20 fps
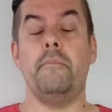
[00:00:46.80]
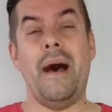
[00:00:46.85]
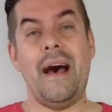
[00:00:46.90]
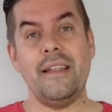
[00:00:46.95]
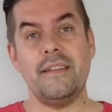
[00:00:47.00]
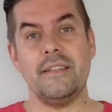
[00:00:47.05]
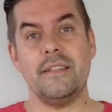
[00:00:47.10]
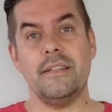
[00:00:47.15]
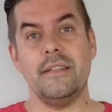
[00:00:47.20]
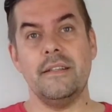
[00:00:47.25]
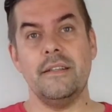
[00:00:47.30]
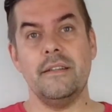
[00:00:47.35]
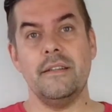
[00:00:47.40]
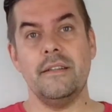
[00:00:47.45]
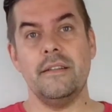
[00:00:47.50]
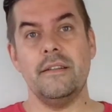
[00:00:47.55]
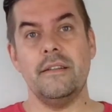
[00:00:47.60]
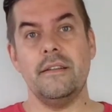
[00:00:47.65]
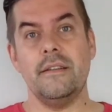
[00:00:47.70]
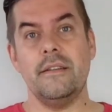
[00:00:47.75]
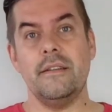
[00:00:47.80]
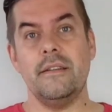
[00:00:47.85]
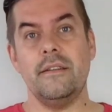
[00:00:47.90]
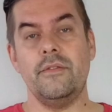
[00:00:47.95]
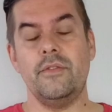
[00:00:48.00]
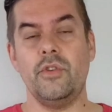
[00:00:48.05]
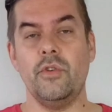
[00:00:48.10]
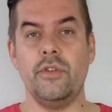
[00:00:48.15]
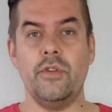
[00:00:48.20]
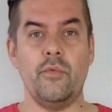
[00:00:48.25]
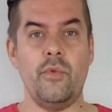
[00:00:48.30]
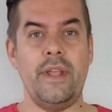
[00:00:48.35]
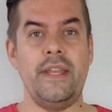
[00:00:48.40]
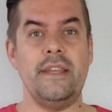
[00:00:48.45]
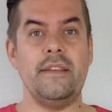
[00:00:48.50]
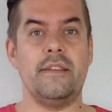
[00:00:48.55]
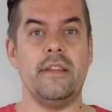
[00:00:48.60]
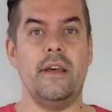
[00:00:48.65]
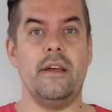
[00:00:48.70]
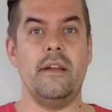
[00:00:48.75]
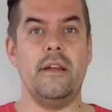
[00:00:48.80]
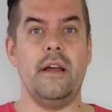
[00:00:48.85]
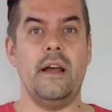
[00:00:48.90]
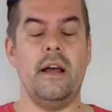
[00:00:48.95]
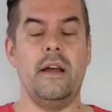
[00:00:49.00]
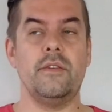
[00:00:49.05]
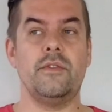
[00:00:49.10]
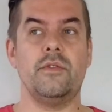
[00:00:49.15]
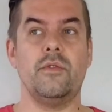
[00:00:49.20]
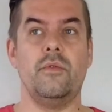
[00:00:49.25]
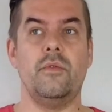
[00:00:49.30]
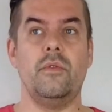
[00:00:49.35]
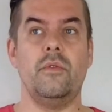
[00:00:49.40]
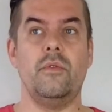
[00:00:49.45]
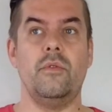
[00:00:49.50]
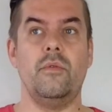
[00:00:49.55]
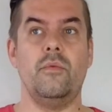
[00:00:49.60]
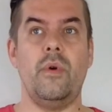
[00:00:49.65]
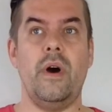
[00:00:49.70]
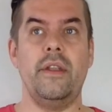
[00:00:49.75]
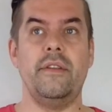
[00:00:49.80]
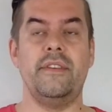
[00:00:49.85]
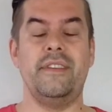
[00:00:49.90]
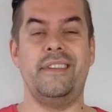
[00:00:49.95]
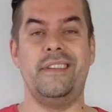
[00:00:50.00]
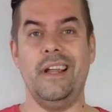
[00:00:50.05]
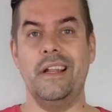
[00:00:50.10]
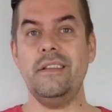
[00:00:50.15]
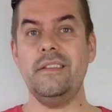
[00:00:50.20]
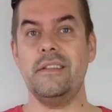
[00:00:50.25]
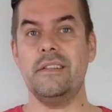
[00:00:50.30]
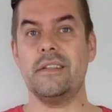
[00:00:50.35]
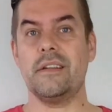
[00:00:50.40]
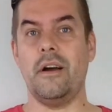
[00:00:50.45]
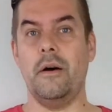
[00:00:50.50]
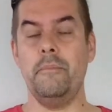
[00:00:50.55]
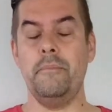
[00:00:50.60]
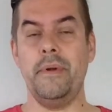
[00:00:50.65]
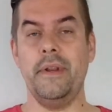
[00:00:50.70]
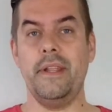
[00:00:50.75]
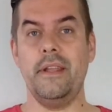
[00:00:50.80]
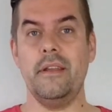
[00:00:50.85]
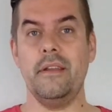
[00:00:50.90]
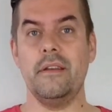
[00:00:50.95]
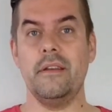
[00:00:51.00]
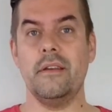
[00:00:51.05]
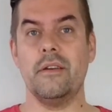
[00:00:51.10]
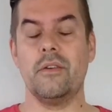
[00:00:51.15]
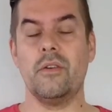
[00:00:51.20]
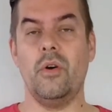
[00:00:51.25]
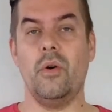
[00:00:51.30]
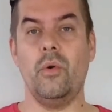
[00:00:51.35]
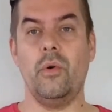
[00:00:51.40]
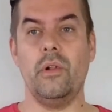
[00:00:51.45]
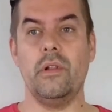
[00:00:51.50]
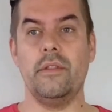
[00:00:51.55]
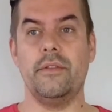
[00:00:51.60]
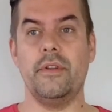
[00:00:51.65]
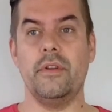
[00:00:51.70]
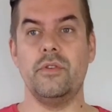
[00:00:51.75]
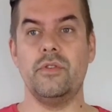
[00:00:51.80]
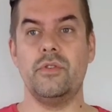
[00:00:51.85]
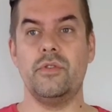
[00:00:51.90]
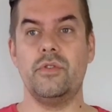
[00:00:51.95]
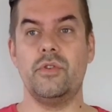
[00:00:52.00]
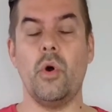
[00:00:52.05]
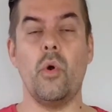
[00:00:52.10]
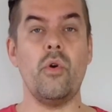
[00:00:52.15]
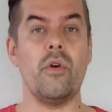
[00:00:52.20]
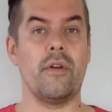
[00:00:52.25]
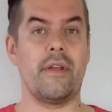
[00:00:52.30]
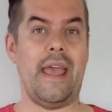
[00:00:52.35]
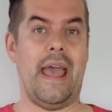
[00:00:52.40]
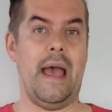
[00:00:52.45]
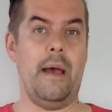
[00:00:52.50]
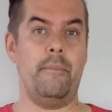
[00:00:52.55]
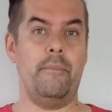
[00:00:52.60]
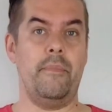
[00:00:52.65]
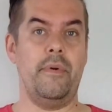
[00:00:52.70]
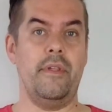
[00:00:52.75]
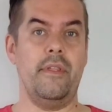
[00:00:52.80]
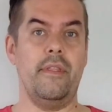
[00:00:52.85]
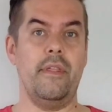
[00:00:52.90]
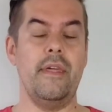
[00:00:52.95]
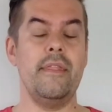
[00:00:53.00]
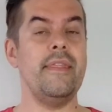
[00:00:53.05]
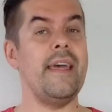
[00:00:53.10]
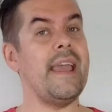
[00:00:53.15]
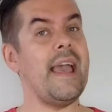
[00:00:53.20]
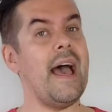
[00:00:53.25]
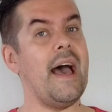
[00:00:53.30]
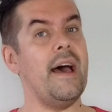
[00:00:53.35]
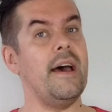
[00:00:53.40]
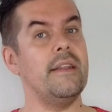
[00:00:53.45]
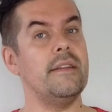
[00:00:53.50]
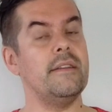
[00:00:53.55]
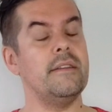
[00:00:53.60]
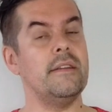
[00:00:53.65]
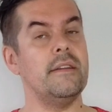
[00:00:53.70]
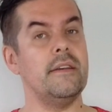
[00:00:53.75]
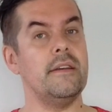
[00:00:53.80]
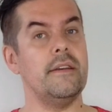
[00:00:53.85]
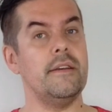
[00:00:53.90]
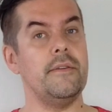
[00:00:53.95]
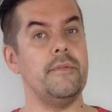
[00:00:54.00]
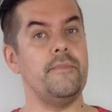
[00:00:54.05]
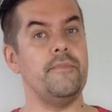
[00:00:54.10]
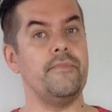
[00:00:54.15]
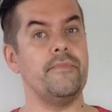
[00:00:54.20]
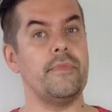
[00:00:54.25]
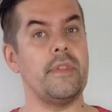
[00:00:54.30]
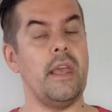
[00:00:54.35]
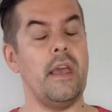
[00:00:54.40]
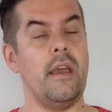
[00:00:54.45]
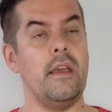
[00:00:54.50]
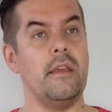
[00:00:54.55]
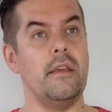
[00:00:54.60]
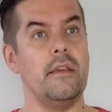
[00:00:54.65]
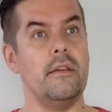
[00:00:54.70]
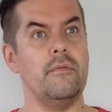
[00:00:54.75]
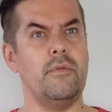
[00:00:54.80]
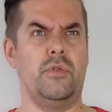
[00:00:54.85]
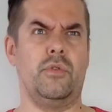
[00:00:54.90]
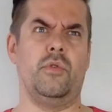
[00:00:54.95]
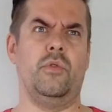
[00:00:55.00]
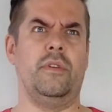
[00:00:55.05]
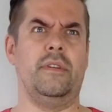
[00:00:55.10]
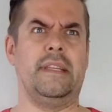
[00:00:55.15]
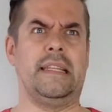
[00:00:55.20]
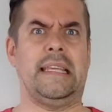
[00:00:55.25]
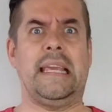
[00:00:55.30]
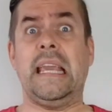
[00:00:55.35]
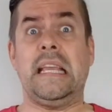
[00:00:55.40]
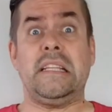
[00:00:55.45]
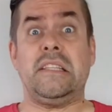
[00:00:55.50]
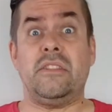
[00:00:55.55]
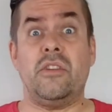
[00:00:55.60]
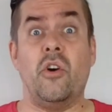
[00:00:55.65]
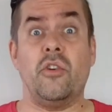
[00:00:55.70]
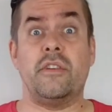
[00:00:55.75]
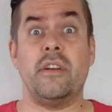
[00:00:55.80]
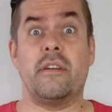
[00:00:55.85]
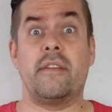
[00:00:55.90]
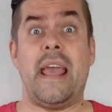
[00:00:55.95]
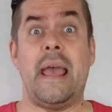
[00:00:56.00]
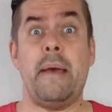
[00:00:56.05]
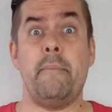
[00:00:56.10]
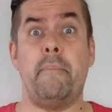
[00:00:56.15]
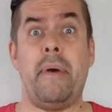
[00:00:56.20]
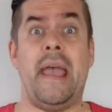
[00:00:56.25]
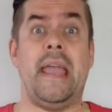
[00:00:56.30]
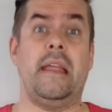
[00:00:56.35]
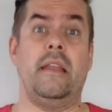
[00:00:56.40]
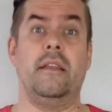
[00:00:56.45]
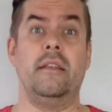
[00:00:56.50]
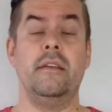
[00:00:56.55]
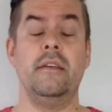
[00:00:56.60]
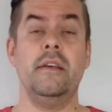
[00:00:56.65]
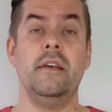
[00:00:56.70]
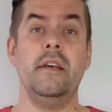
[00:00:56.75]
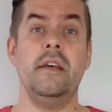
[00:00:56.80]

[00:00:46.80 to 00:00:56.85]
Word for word: But during the winter, I saw one Dutch company called Torqamp, and they had um, a Kickstarter campaign